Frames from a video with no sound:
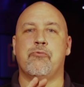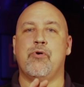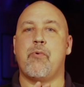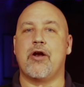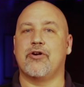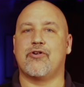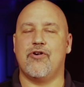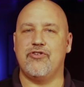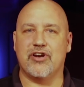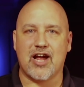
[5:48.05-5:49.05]
We want to
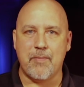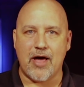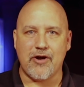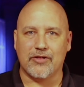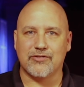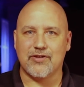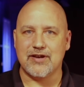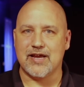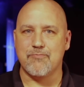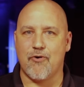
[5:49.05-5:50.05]
encourage you to come out on
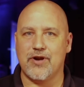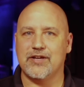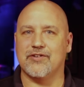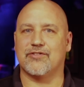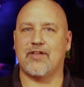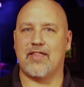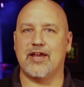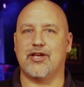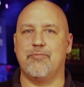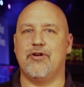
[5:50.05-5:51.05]
Sunday morning to
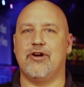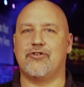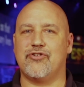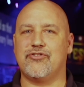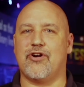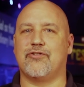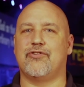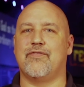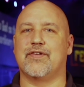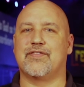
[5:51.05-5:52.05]
Sunlight Community Church. Our
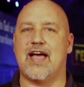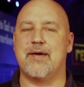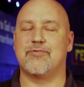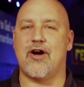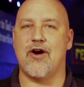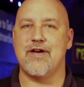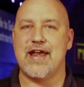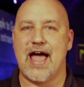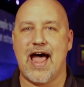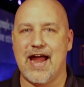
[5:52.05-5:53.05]
service times are
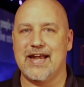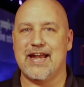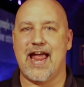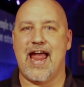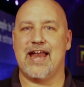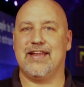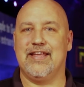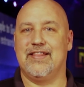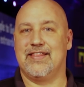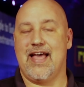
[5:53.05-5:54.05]
9
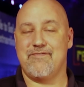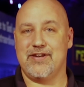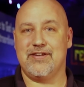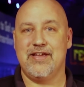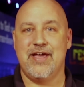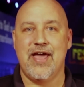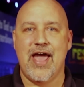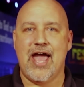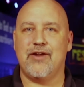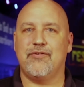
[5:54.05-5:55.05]
and 11.
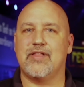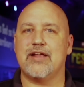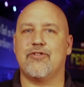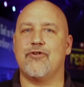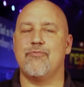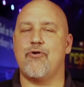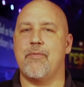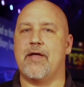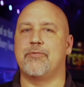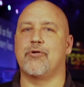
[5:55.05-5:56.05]
And if you'd like to learn
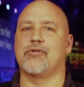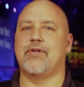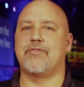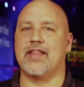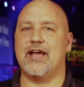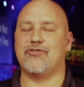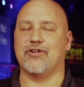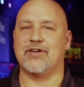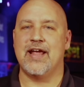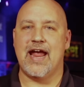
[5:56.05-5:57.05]
more about the book of
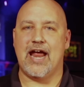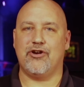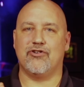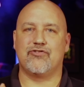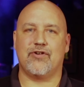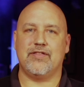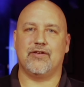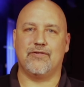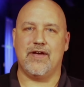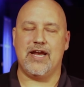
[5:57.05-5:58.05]
Revelation and you enjoyed
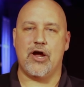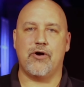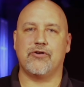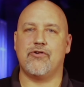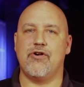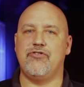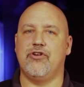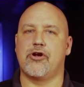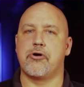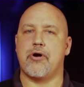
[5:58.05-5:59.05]
this video, I
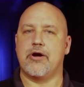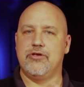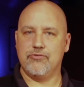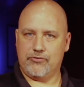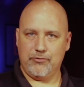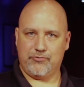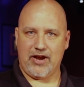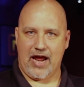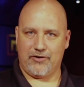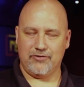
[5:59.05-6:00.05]
encourage you to go to our YouTube
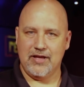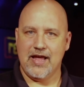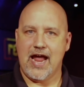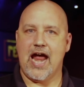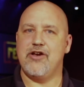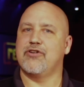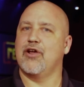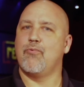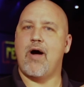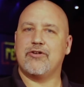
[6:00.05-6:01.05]
channel and
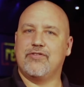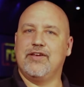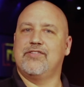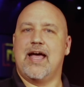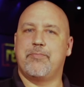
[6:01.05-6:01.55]
you can watch these